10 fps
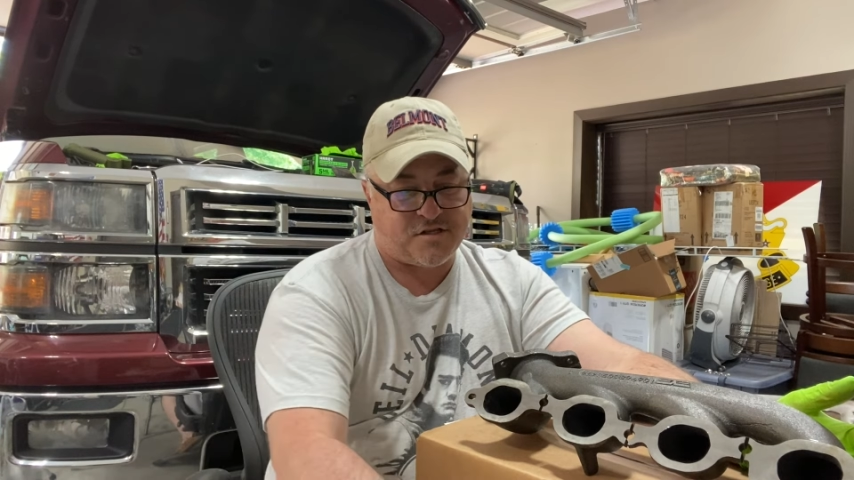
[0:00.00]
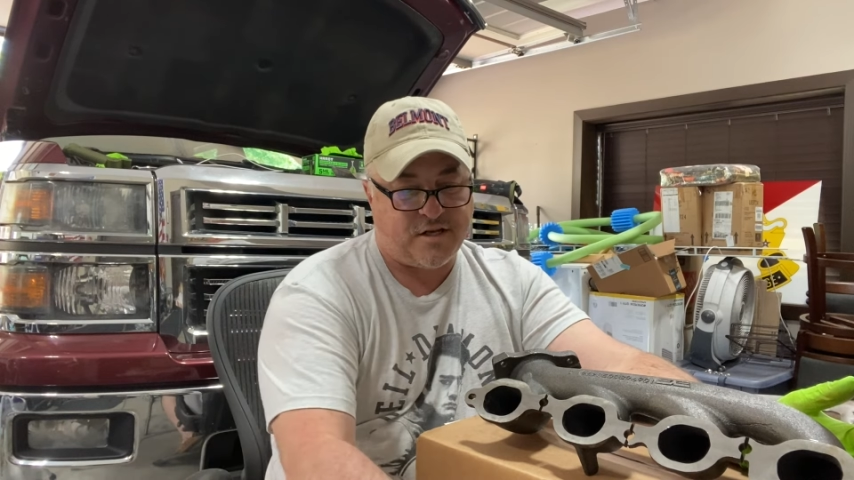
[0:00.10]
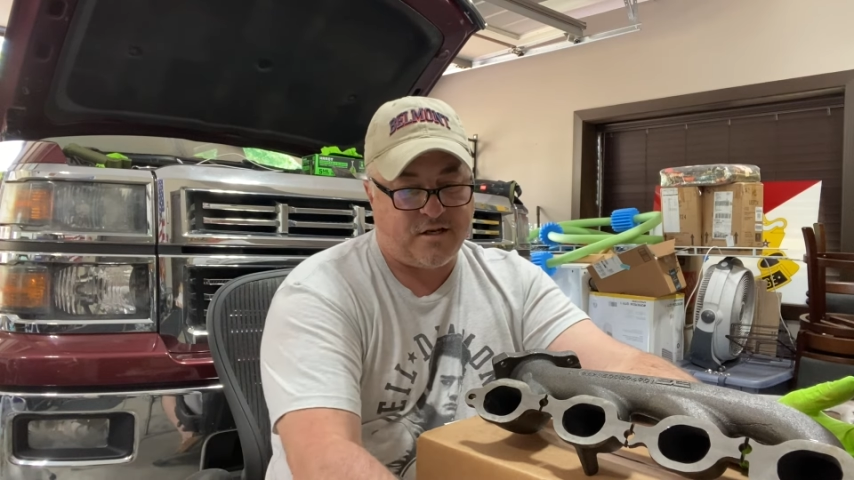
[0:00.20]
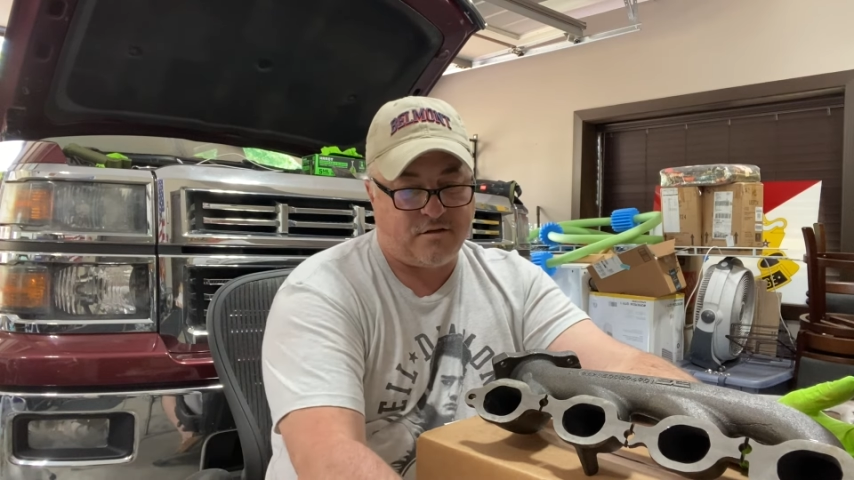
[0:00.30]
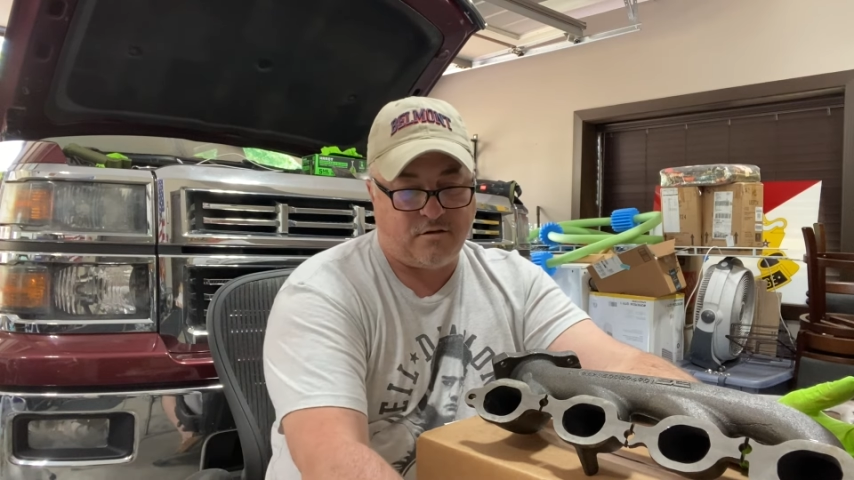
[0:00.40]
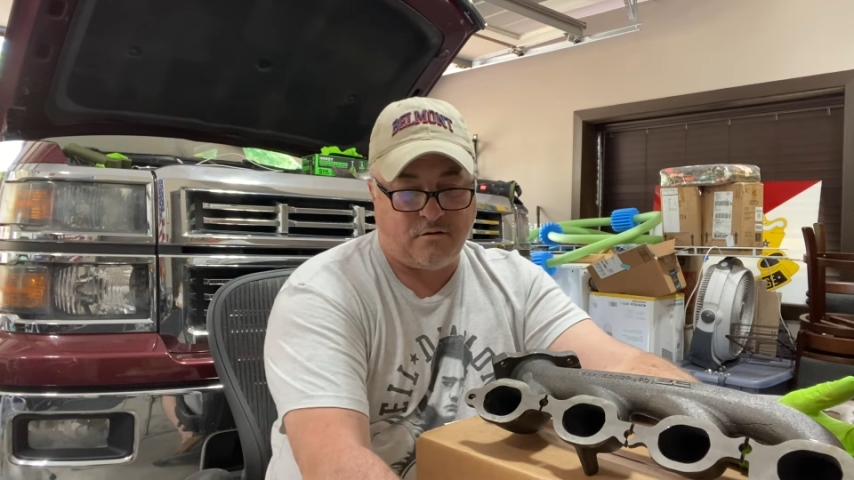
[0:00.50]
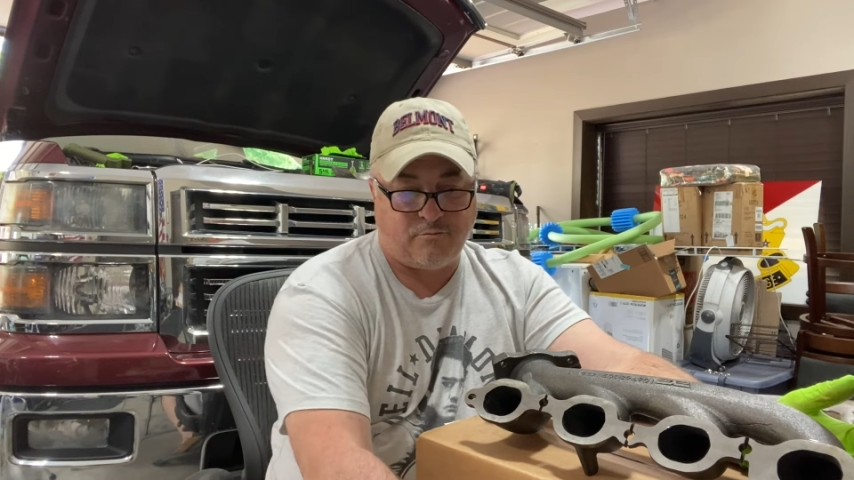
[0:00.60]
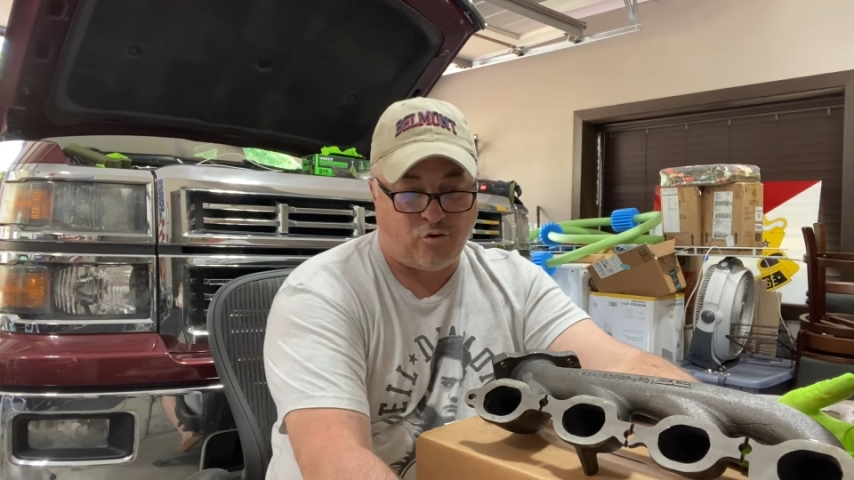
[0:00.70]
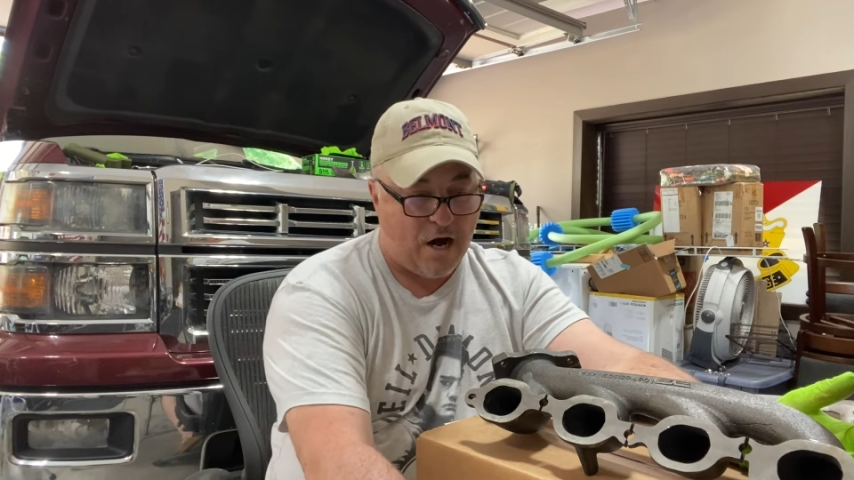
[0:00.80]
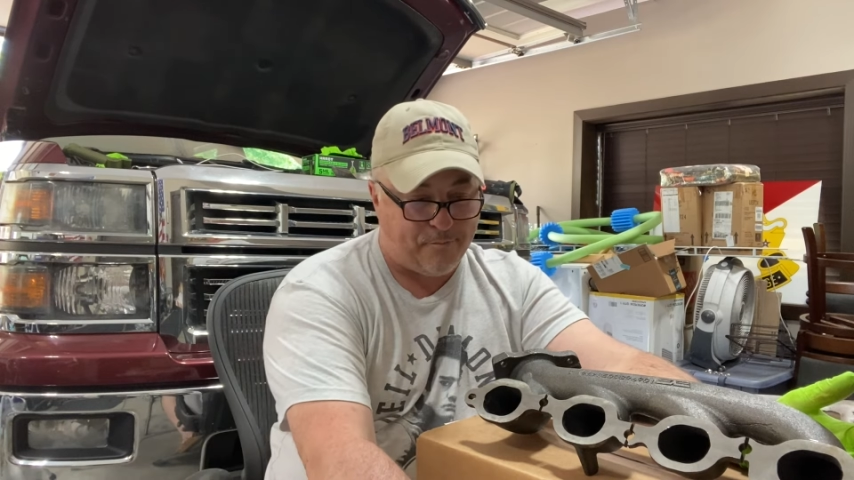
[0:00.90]
thing
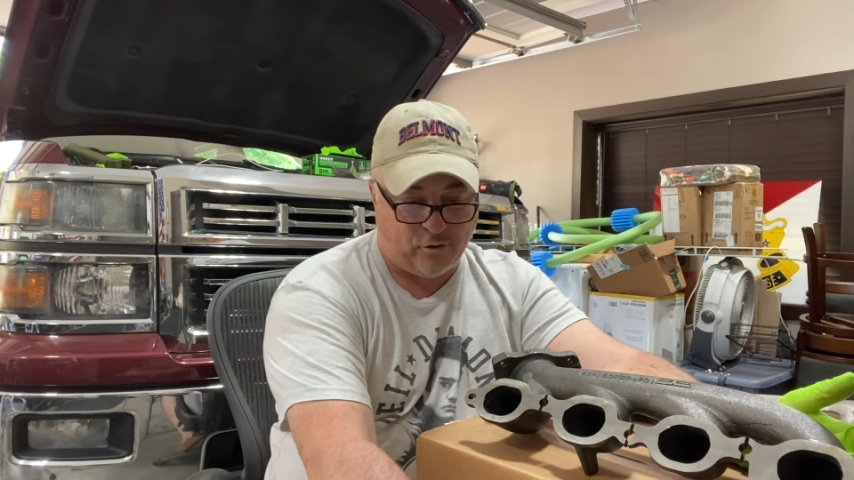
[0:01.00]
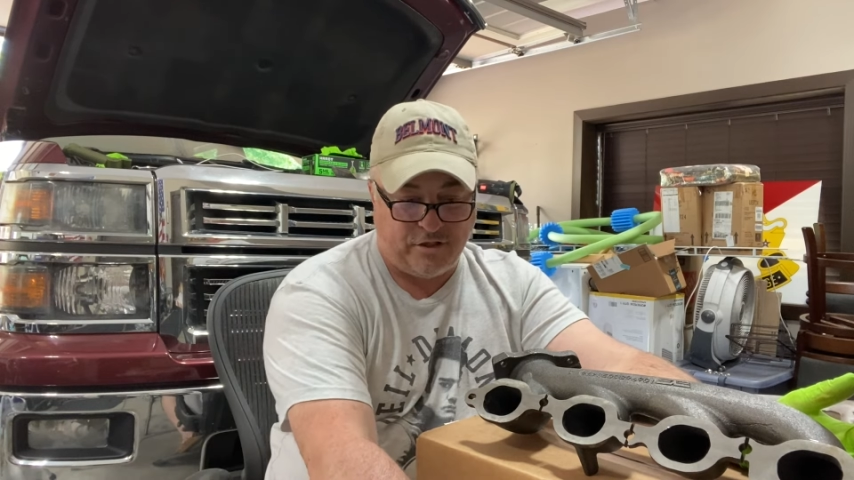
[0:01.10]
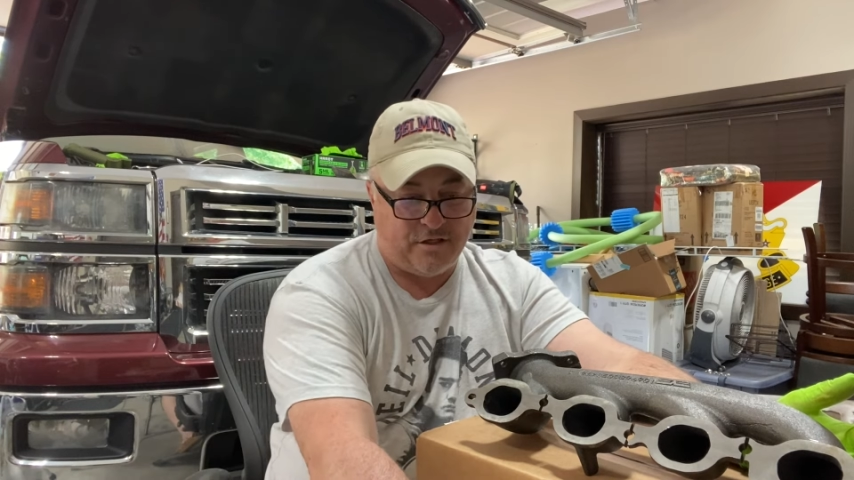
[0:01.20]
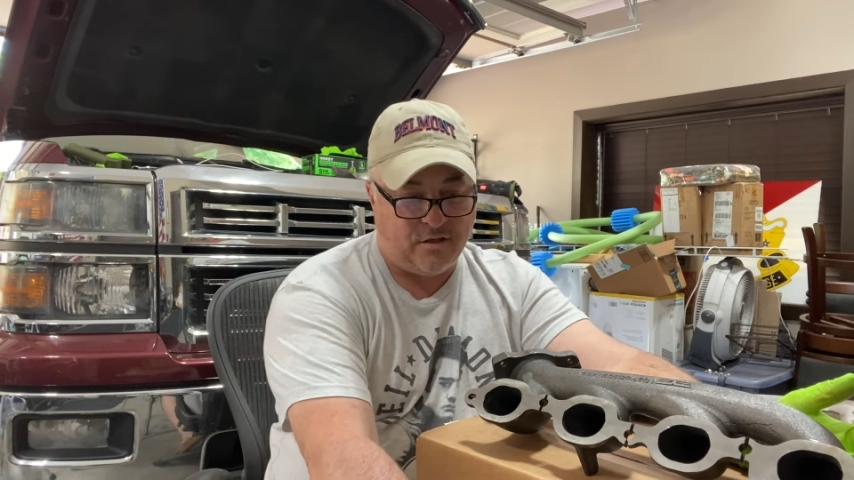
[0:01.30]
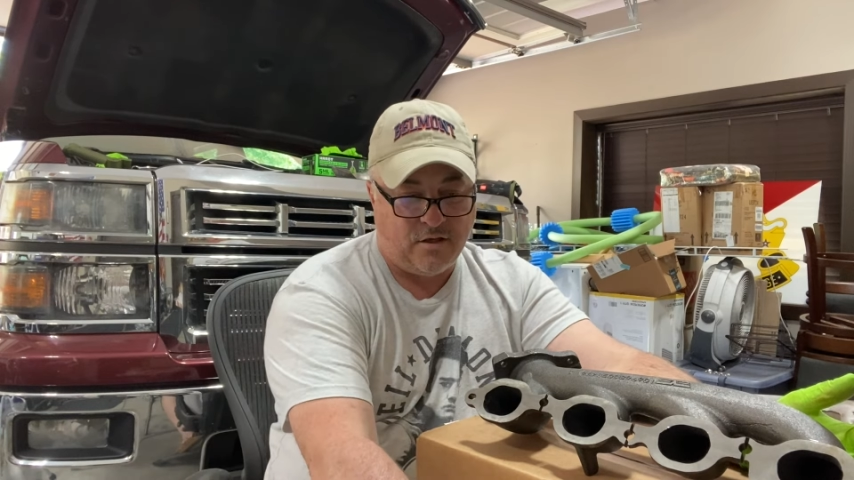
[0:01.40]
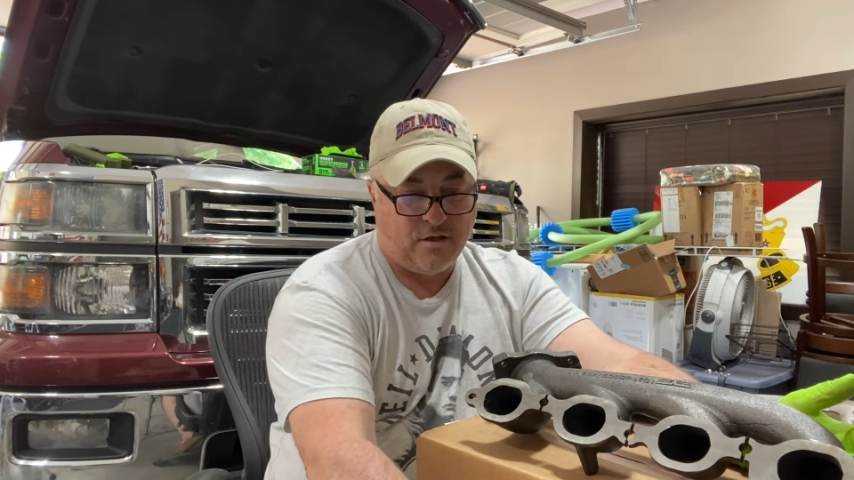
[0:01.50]
properly